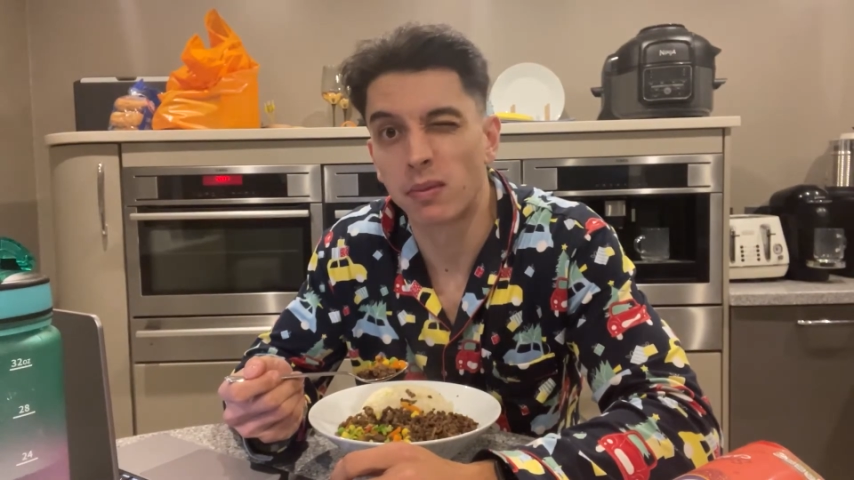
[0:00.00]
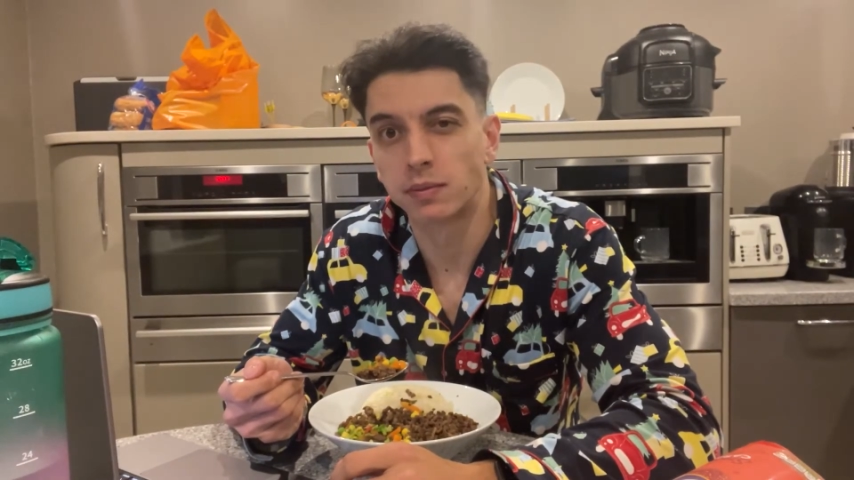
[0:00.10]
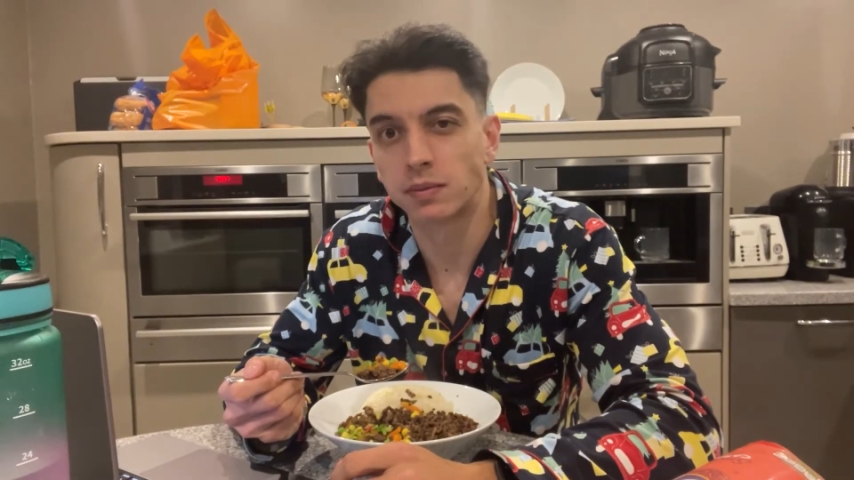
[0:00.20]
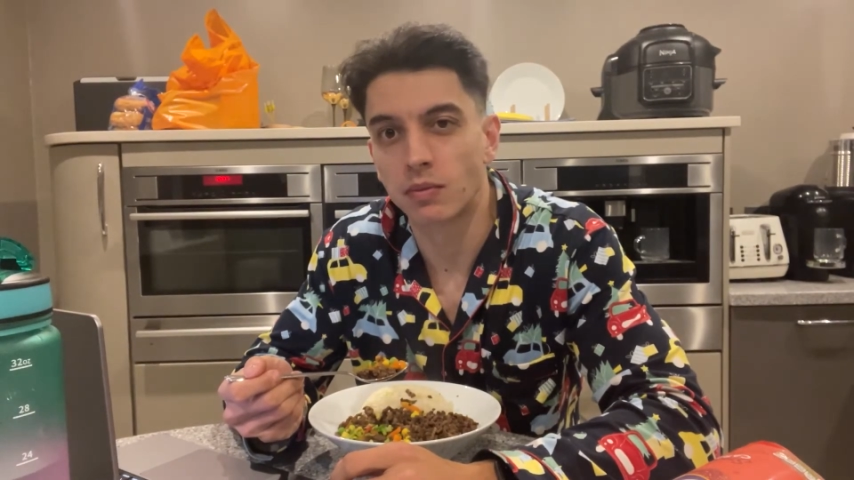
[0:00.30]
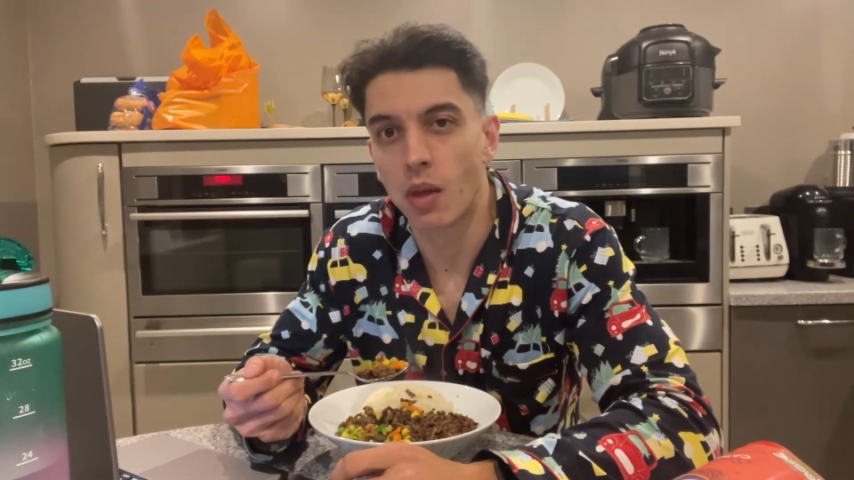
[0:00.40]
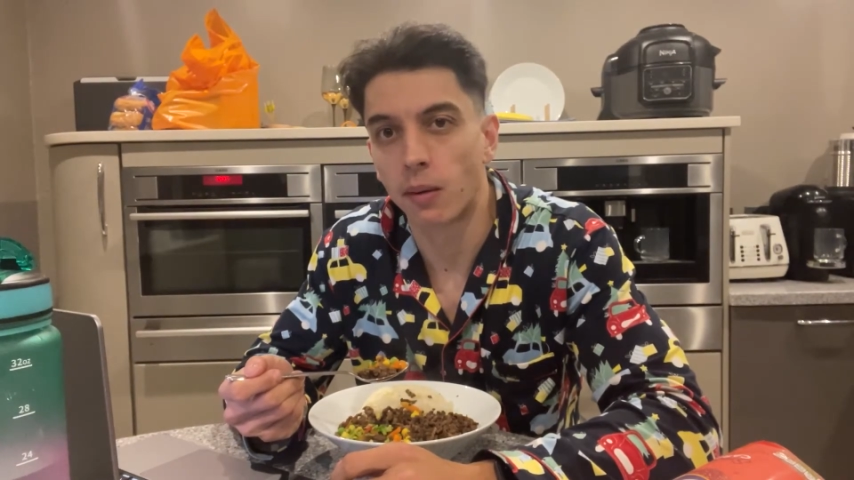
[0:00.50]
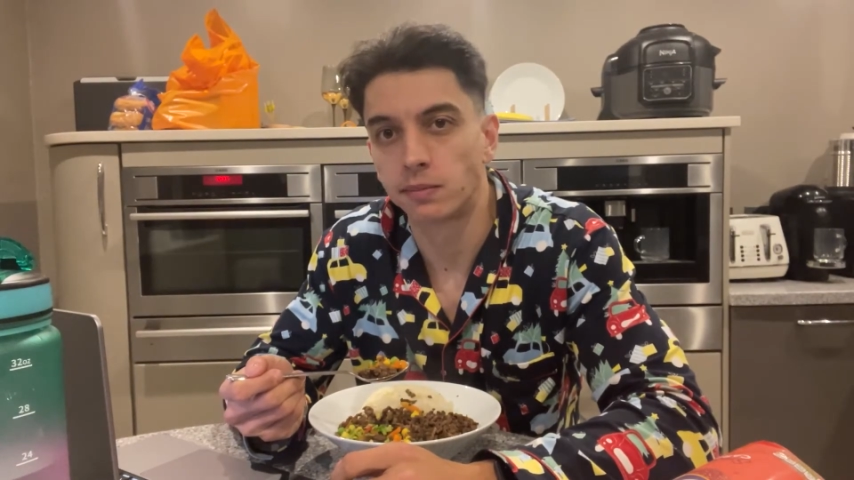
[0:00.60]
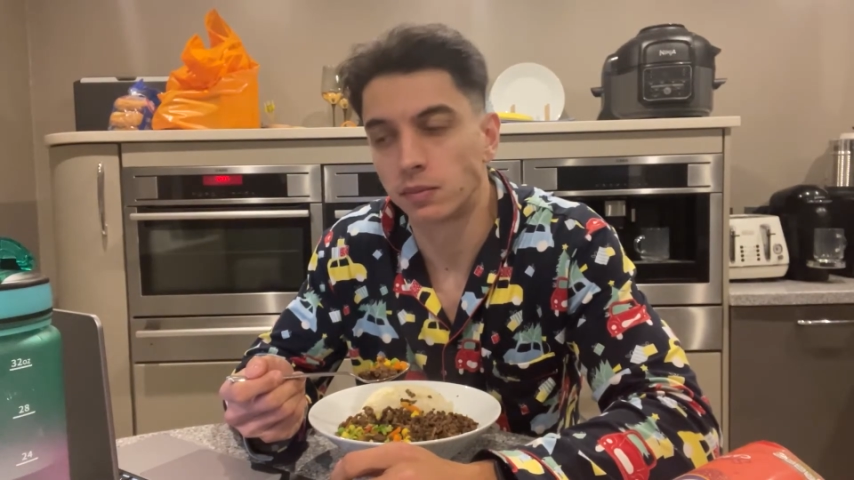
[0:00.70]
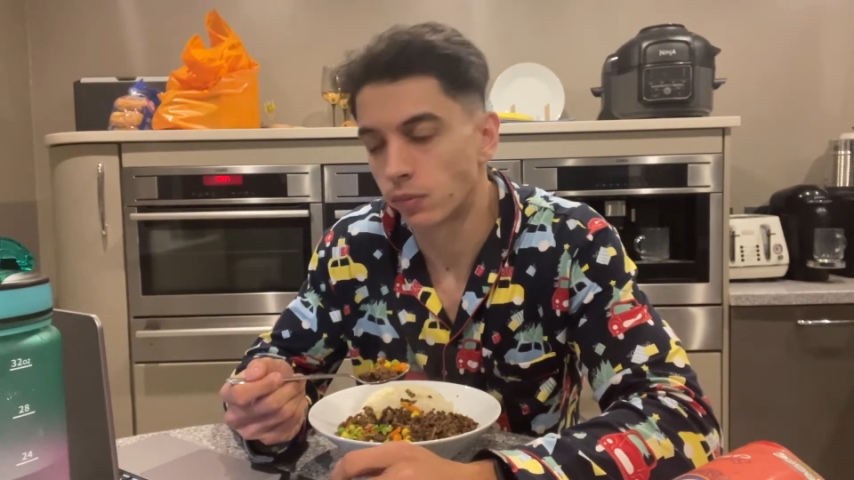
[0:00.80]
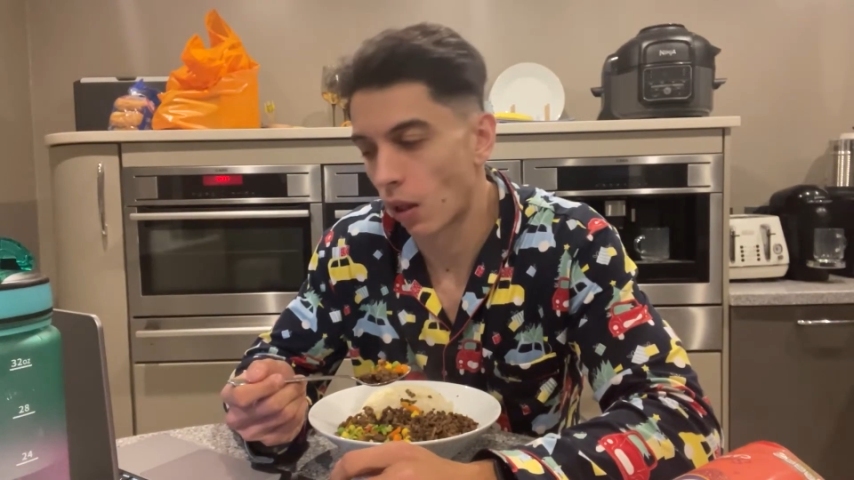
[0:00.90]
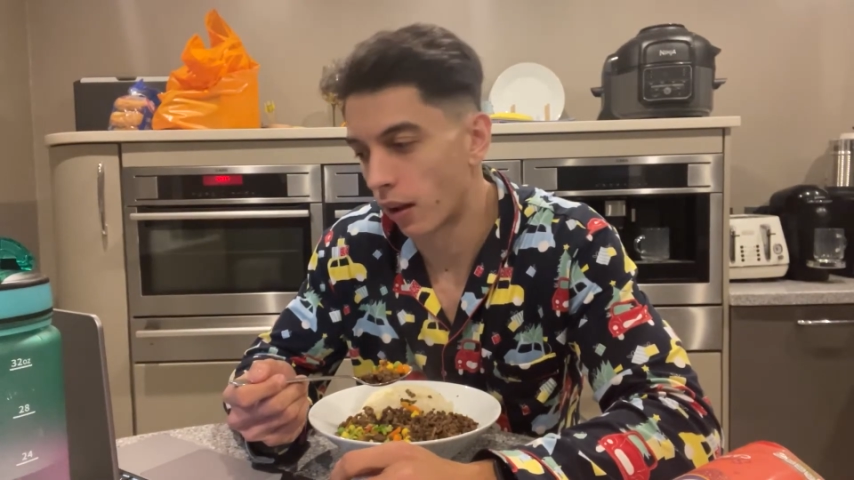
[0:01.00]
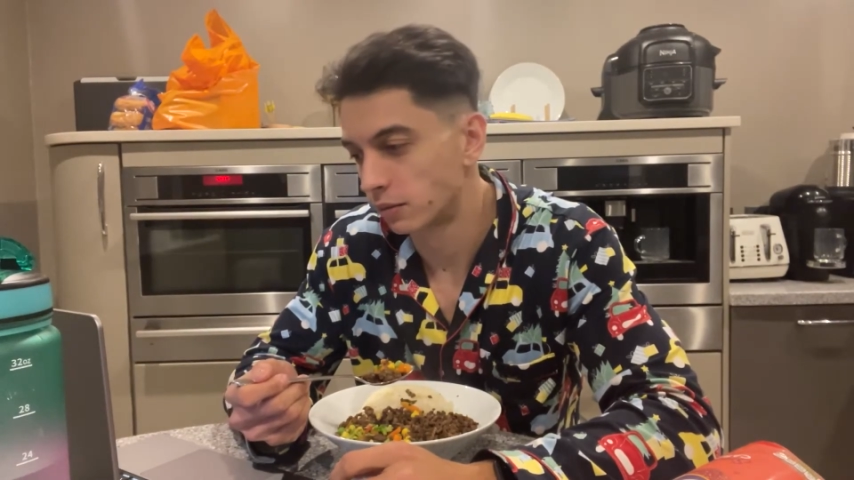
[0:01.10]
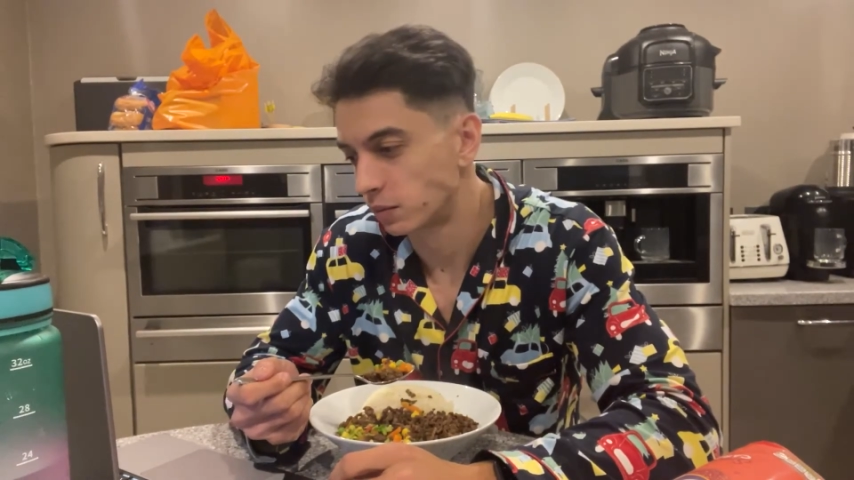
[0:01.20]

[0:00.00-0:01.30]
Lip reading: make sure that you like and